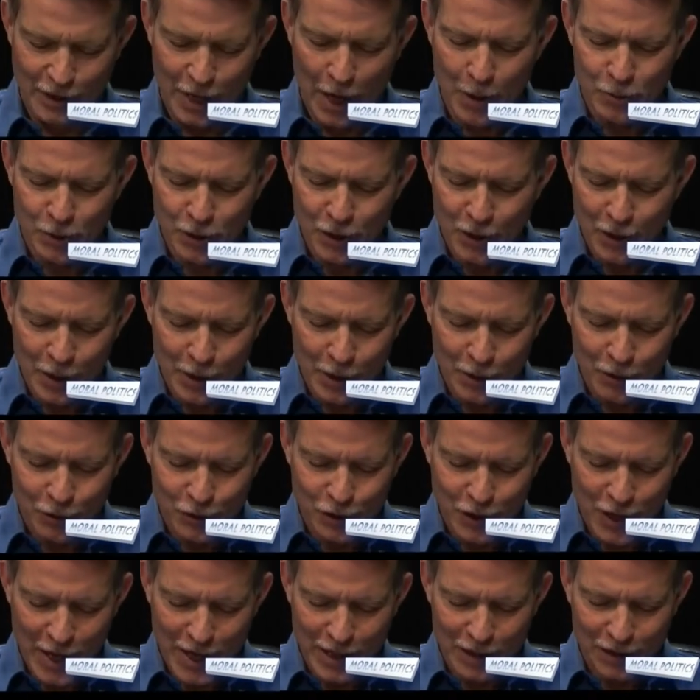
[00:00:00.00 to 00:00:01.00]
I was going to
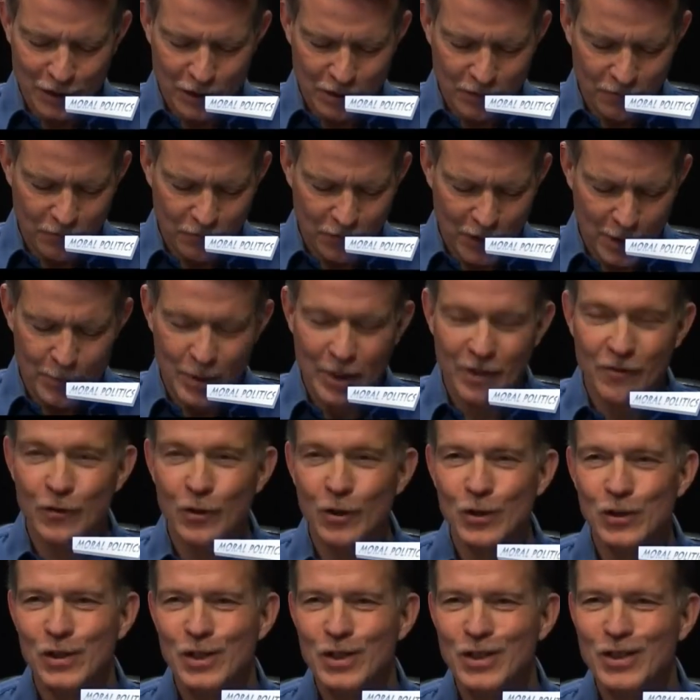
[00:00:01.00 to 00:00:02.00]
interject the Flemming
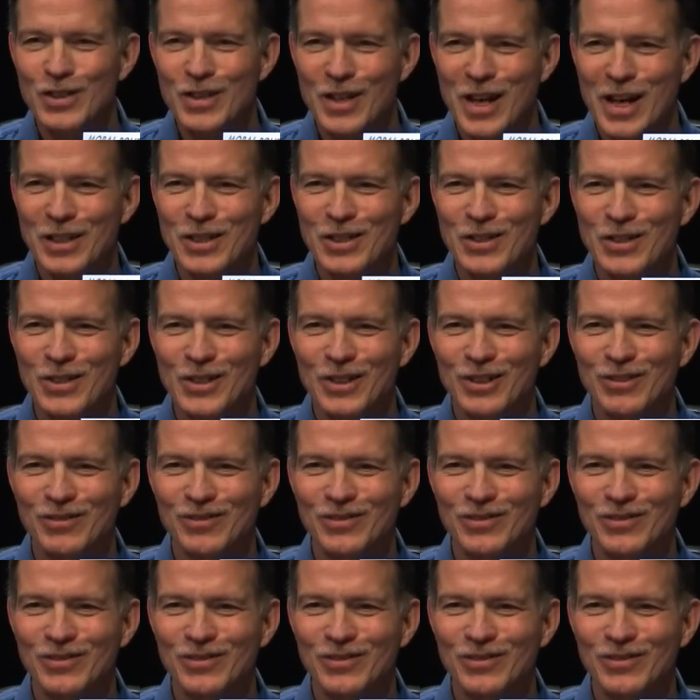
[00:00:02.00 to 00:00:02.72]
versus Nestor. I